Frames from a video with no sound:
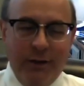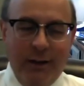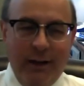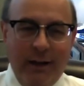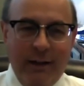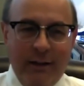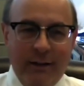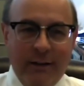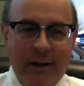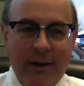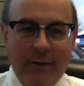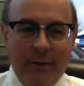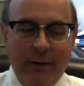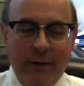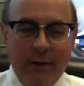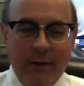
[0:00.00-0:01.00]
And
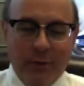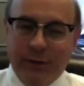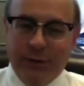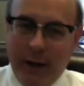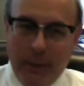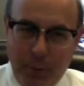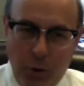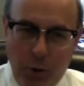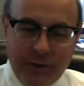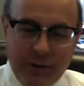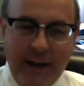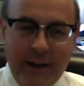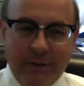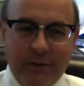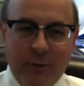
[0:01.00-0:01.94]
so it's not a poll tax